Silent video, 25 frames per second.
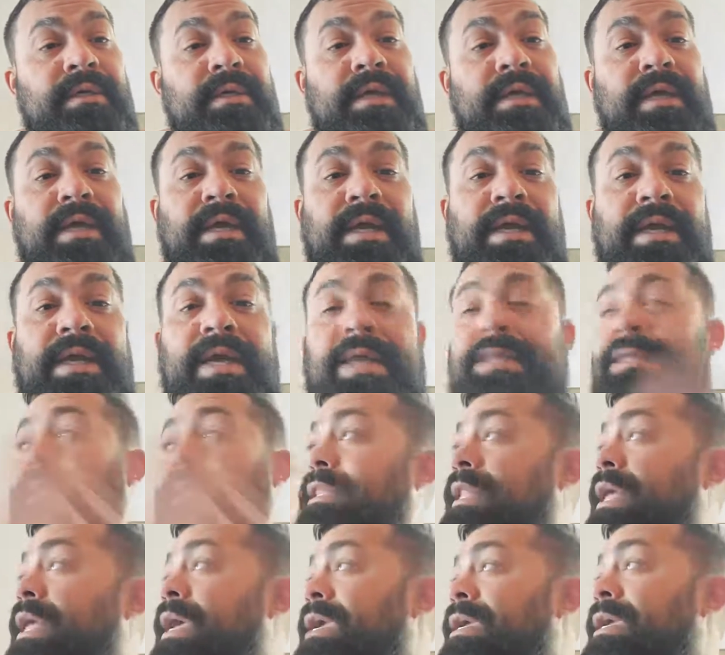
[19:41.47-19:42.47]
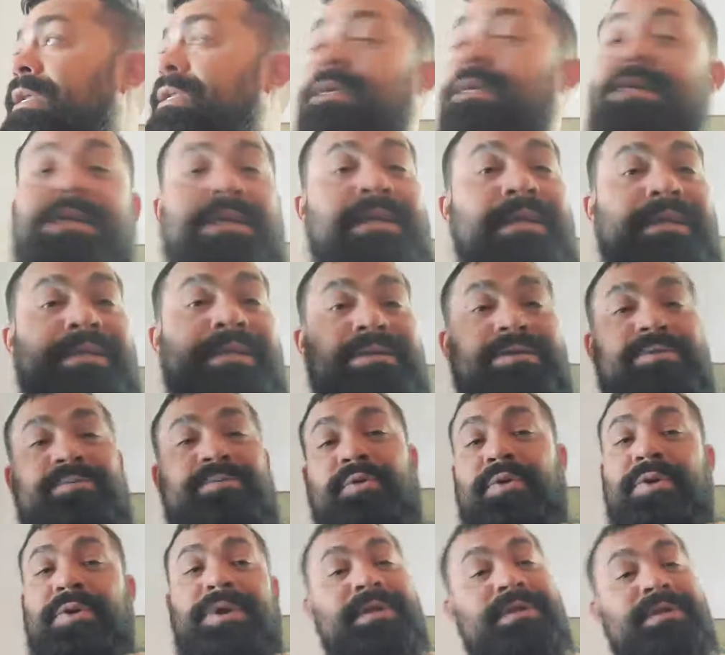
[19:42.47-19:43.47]
and I got the light and there's
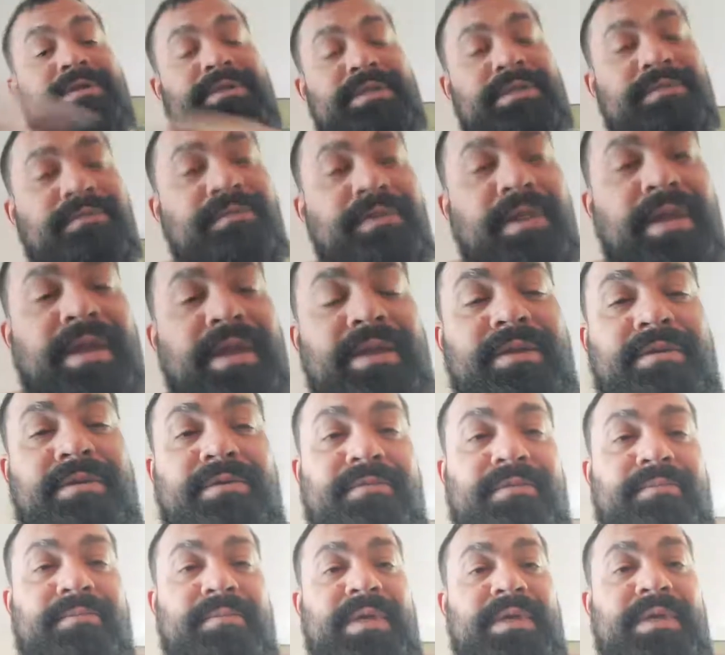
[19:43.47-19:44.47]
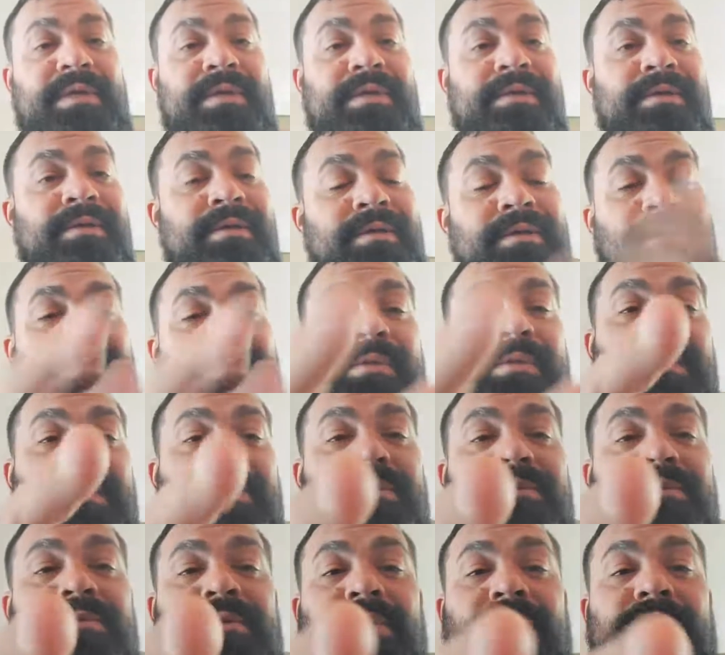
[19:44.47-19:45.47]
more energy flying over me, I'm gonna let
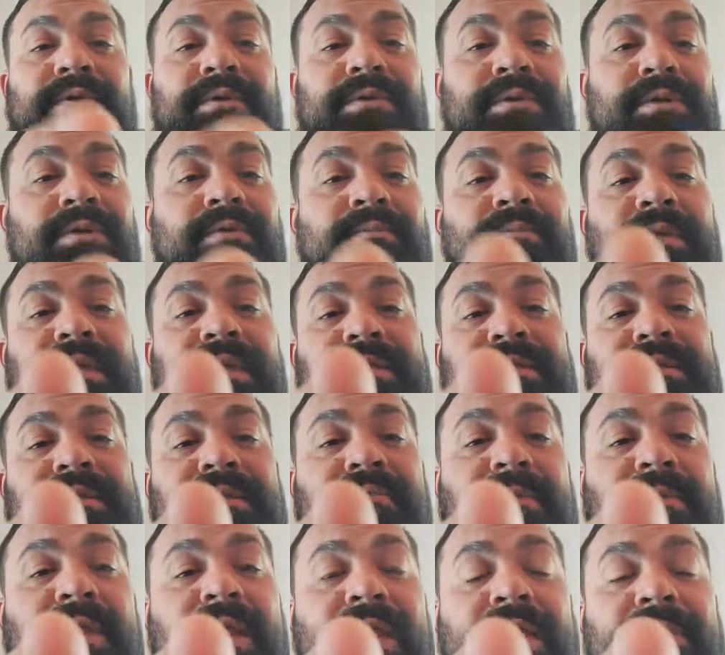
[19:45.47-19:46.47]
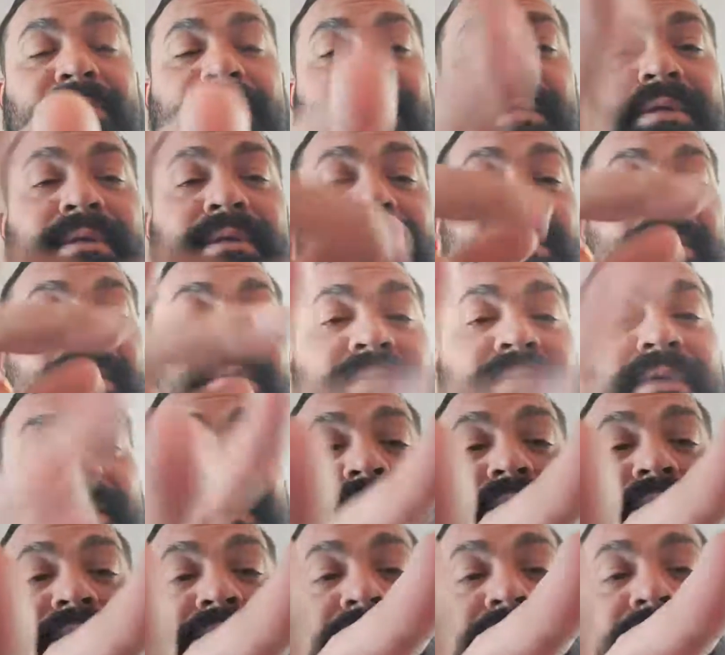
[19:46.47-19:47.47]
you go and go make something happen.
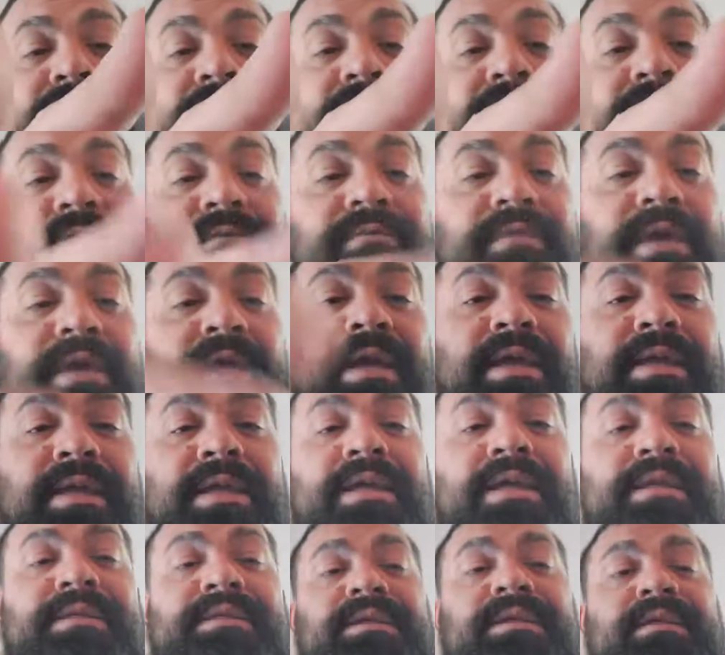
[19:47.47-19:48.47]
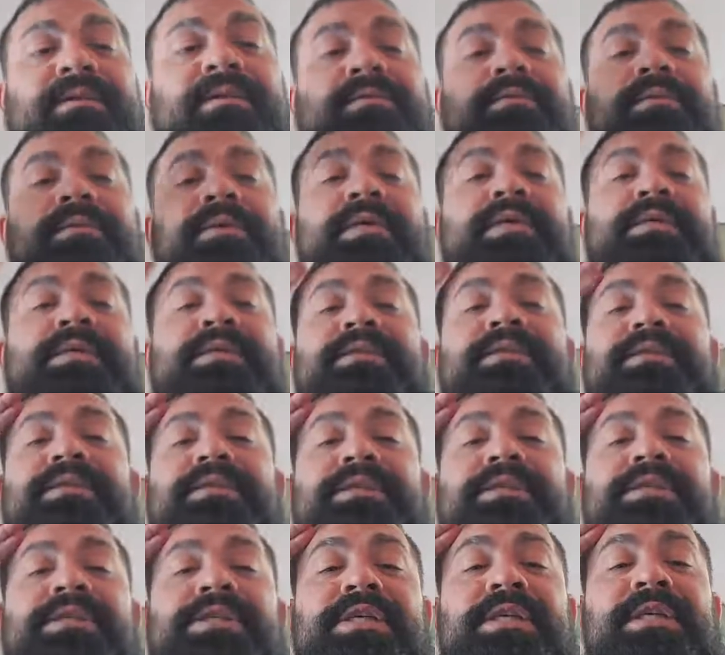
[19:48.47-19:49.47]
Peace and love. And as always,
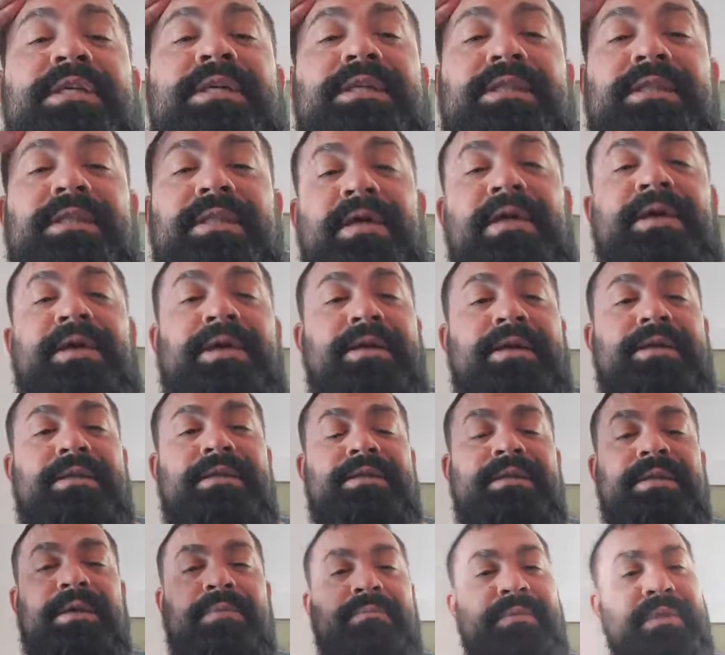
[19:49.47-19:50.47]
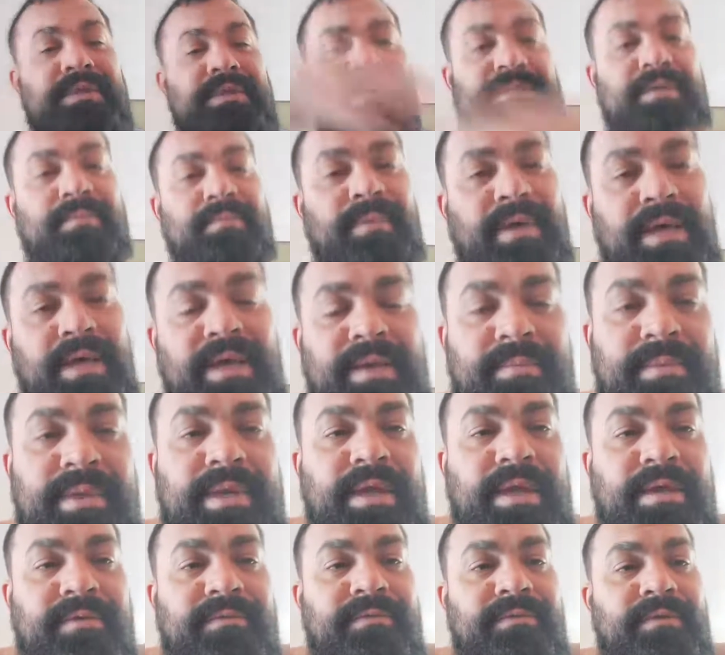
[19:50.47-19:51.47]
chi gata. That means goodbye, but
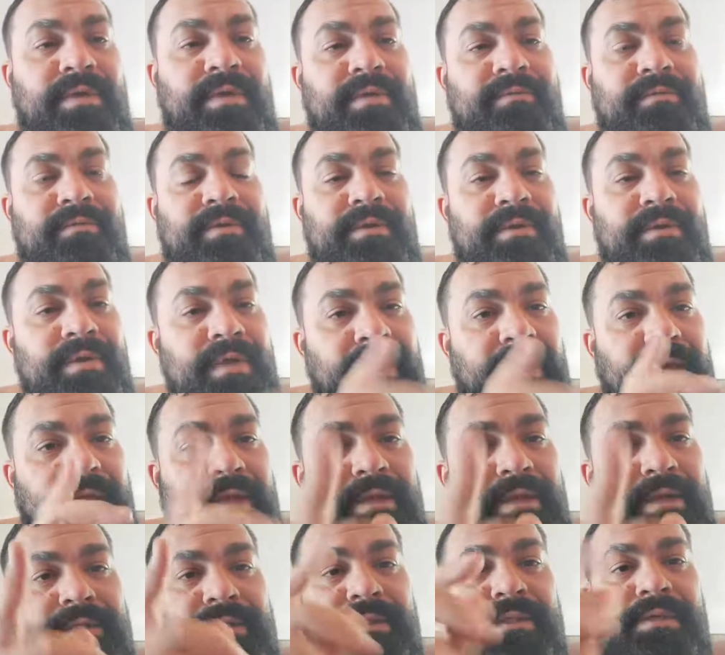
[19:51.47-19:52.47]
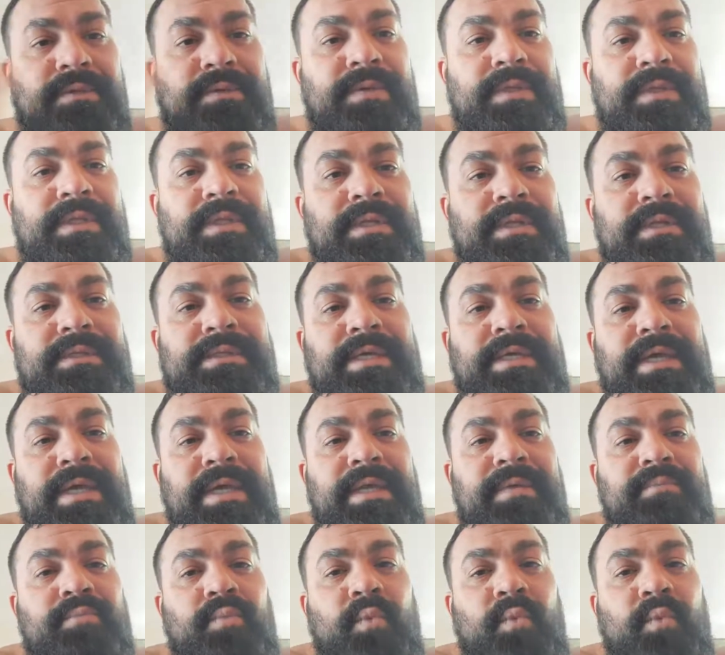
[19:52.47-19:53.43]
not forever. And I'll see you on the other side.